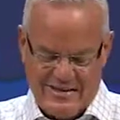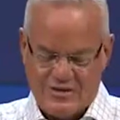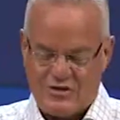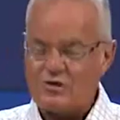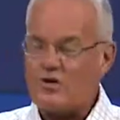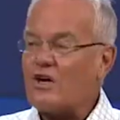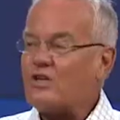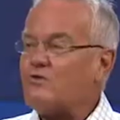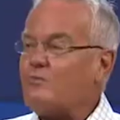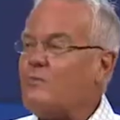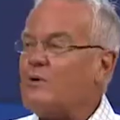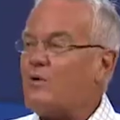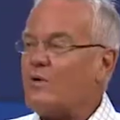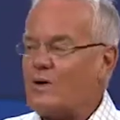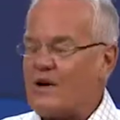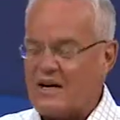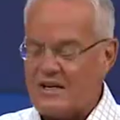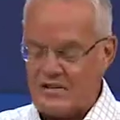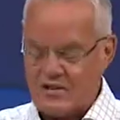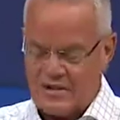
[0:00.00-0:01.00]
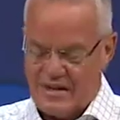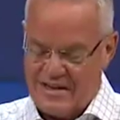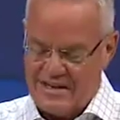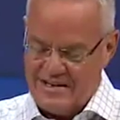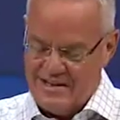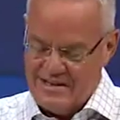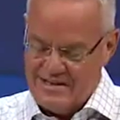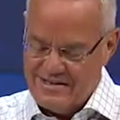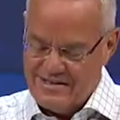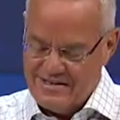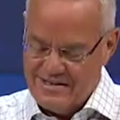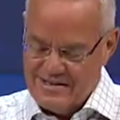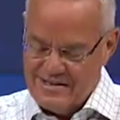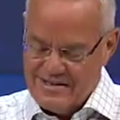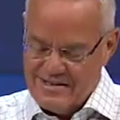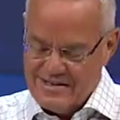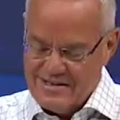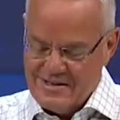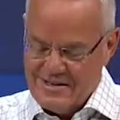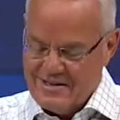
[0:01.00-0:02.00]
Trust me when I say
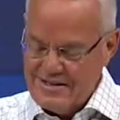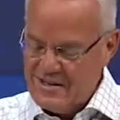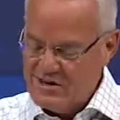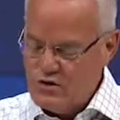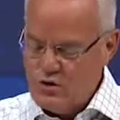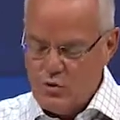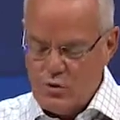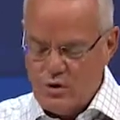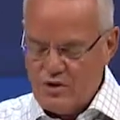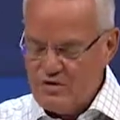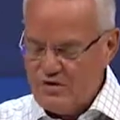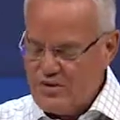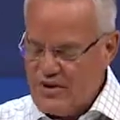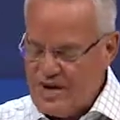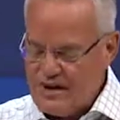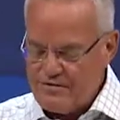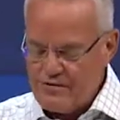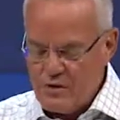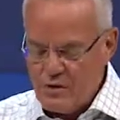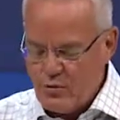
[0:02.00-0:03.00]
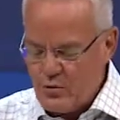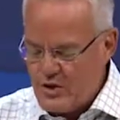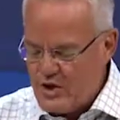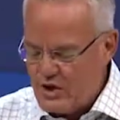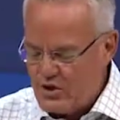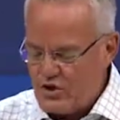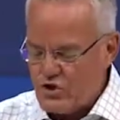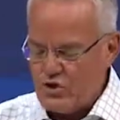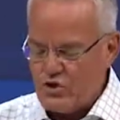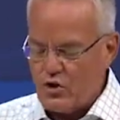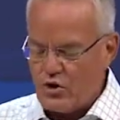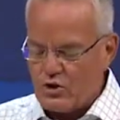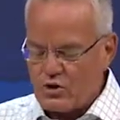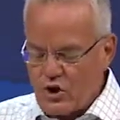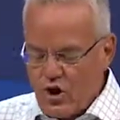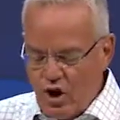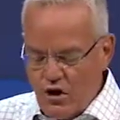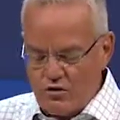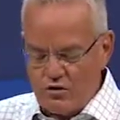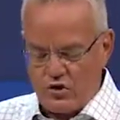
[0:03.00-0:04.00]
that you will never reach your
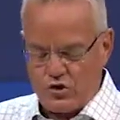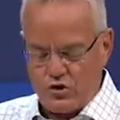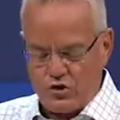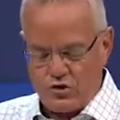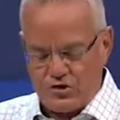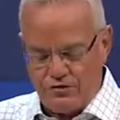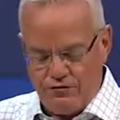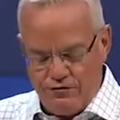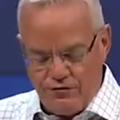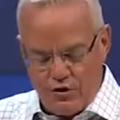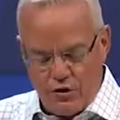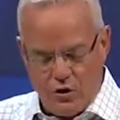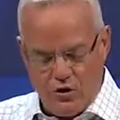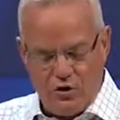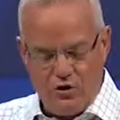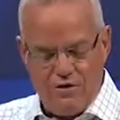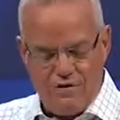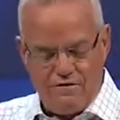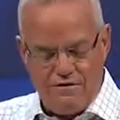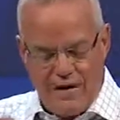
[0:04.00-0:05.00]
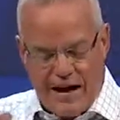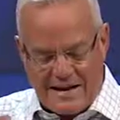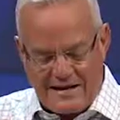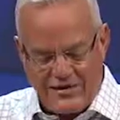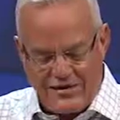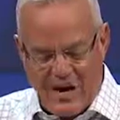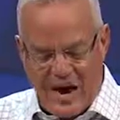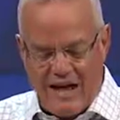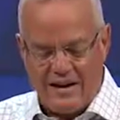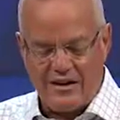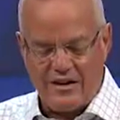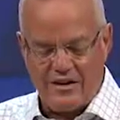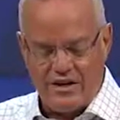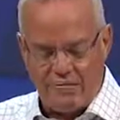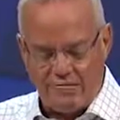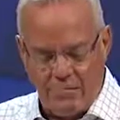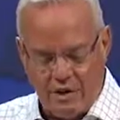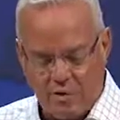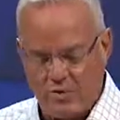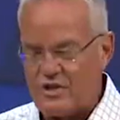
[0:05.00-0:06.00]
culture's full vitality
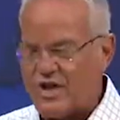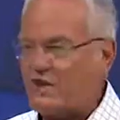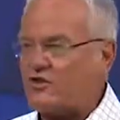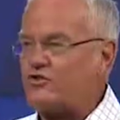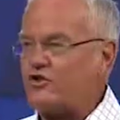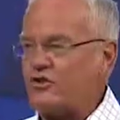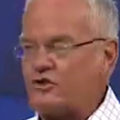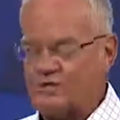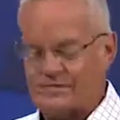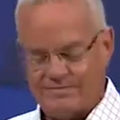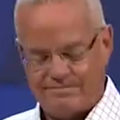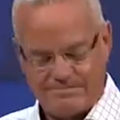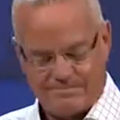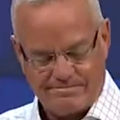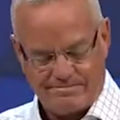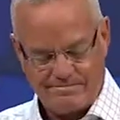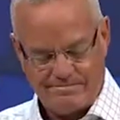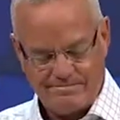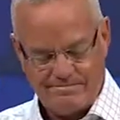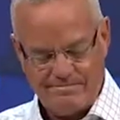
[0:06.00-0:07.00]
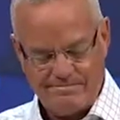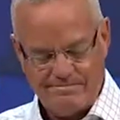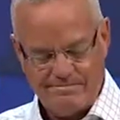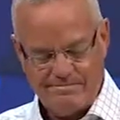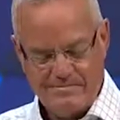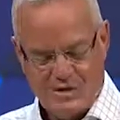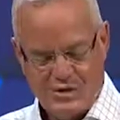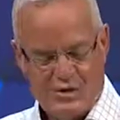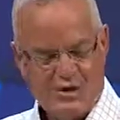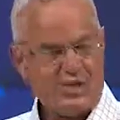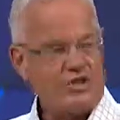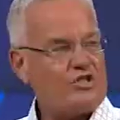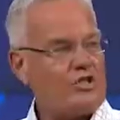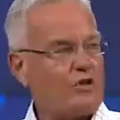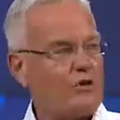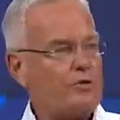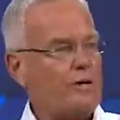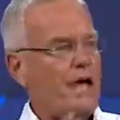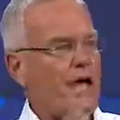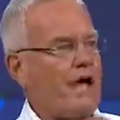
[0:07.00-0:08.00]
potential
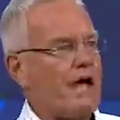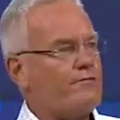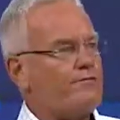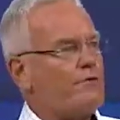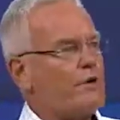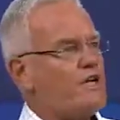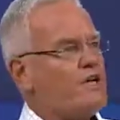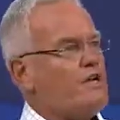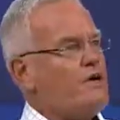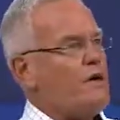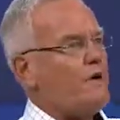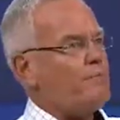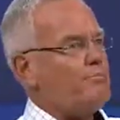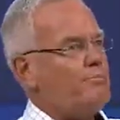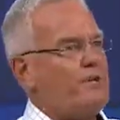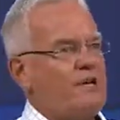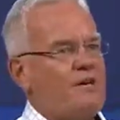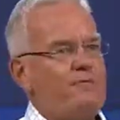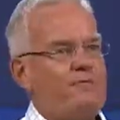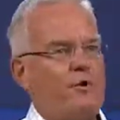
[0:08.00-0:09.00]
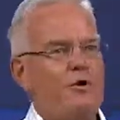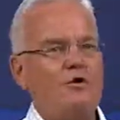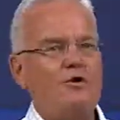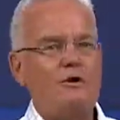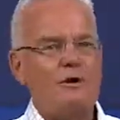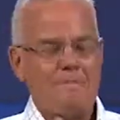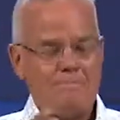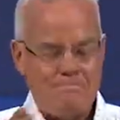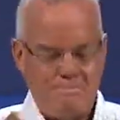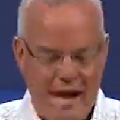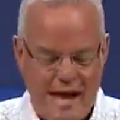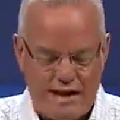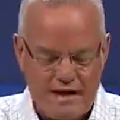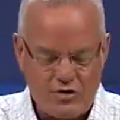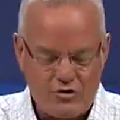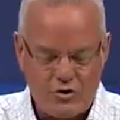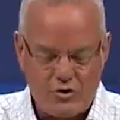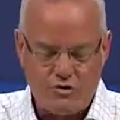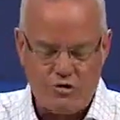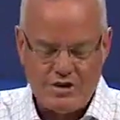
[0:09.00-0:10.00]
until every people
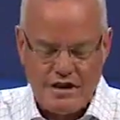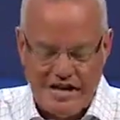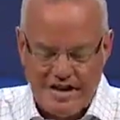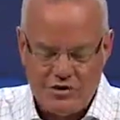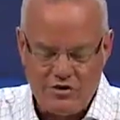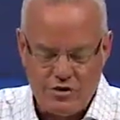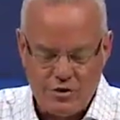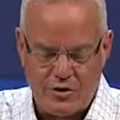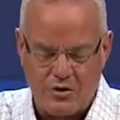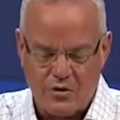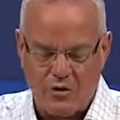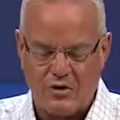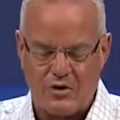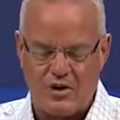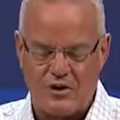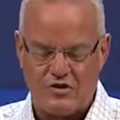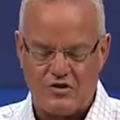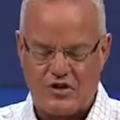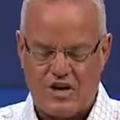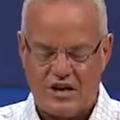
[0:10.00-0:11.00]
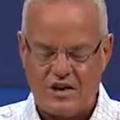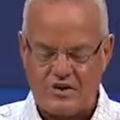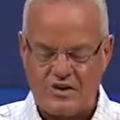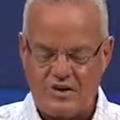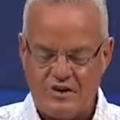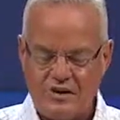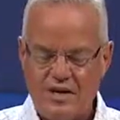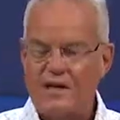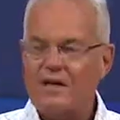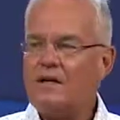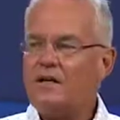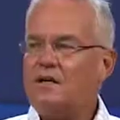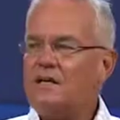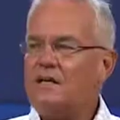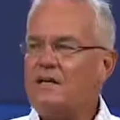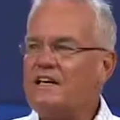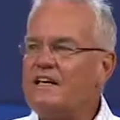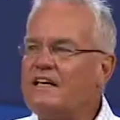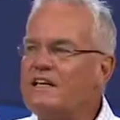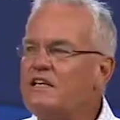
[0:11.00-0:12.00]
manager in your organization
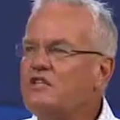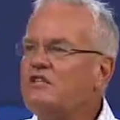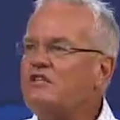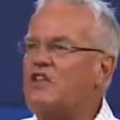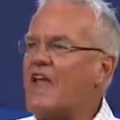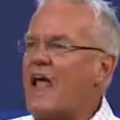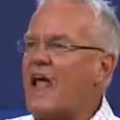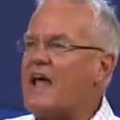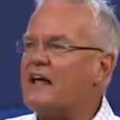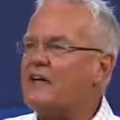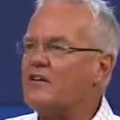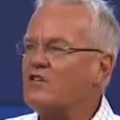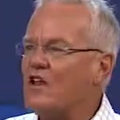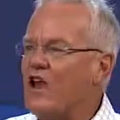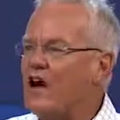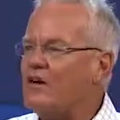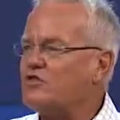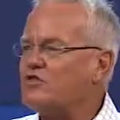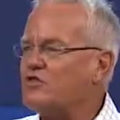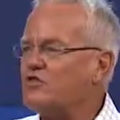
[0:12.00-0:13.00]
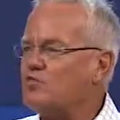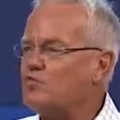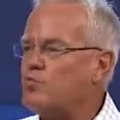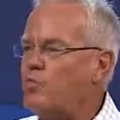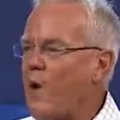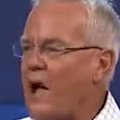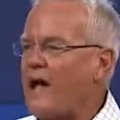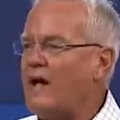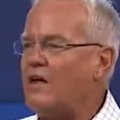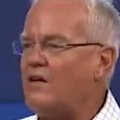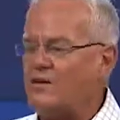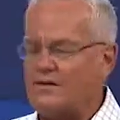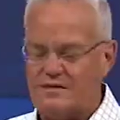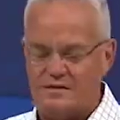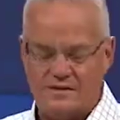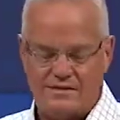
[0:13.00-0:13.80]
leads and loves well.